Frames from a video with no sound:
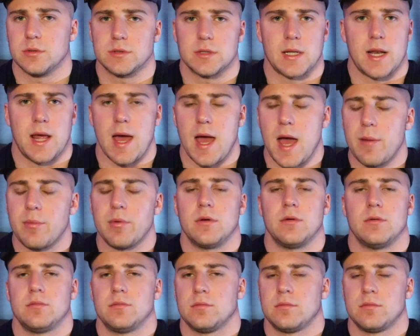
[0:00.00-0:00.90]
what's going to
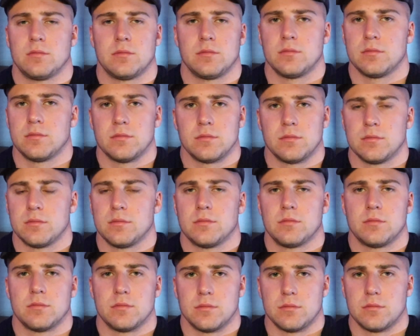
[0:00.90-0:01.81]
happen?
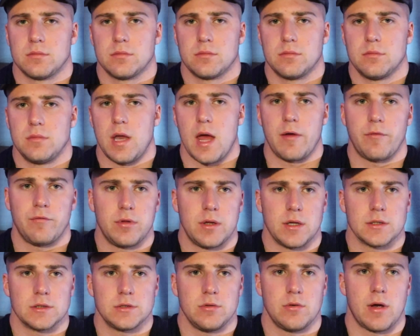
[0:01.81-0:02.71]

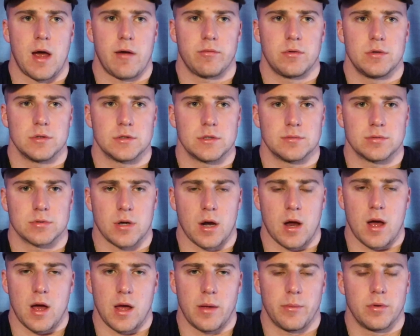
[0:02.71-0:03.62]
Netflix, you have to
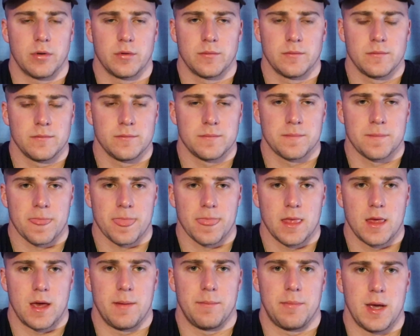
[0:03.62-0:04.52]
subscribe
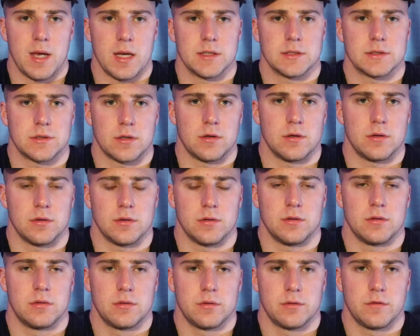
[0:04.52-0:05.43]
and pay a
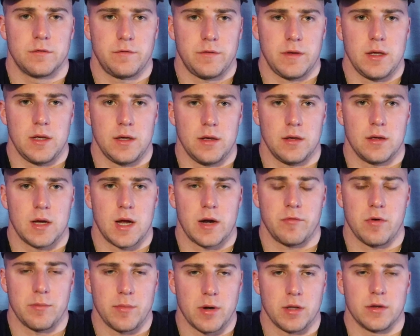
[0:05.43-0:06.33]
certain fee
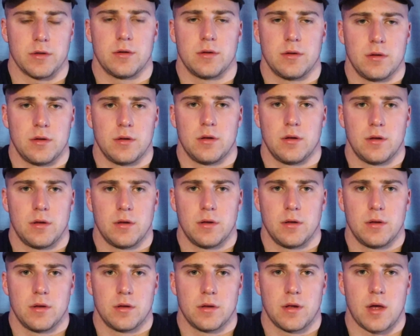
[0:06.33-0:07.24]
every month.
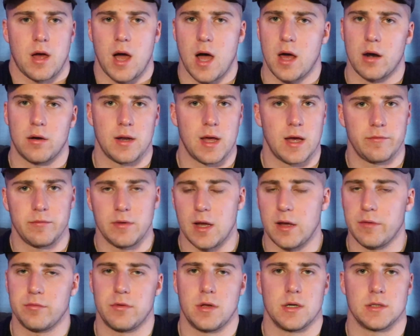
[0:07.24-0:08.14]
I don't have
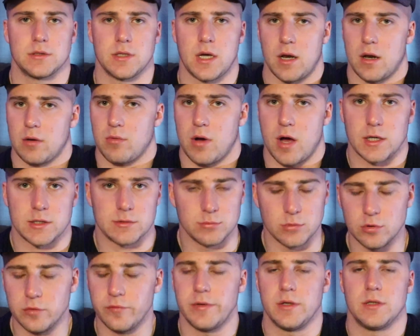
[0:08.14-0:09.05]
Netflix. I don't watch
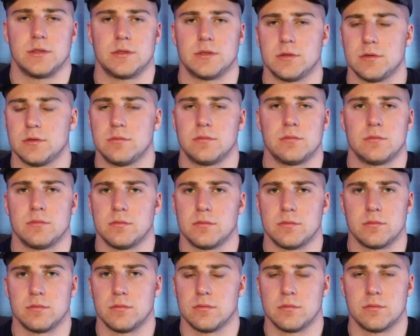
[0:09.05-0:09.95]
movies.
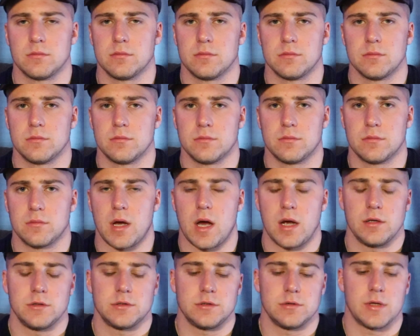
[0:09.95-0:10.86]

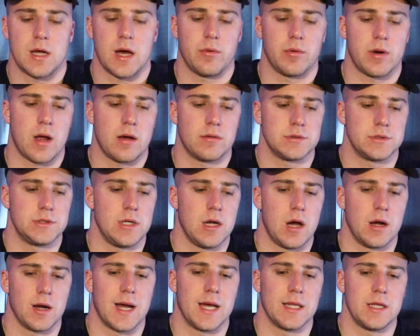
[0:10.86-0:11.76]
I used to do that when I was
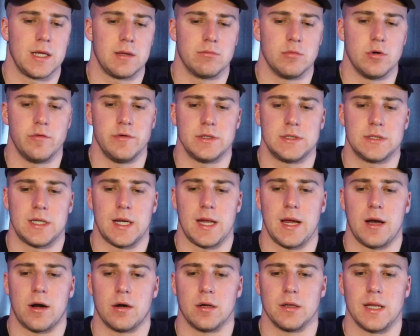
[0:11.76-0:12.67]
young. I think movies
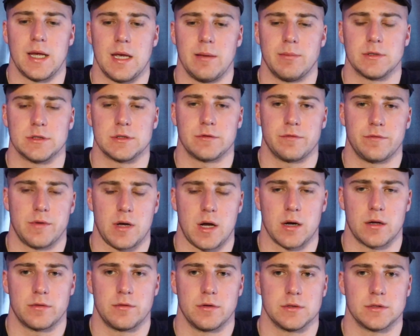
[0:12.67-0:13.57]
today are lame as
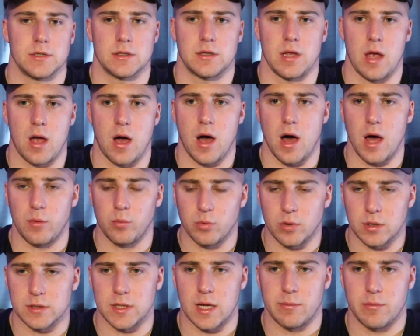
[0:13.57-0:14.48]
fuck. There's like the odd
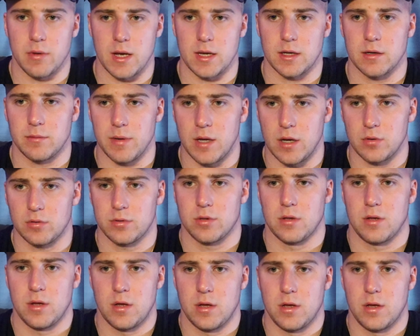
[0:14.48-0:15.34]
one that might come out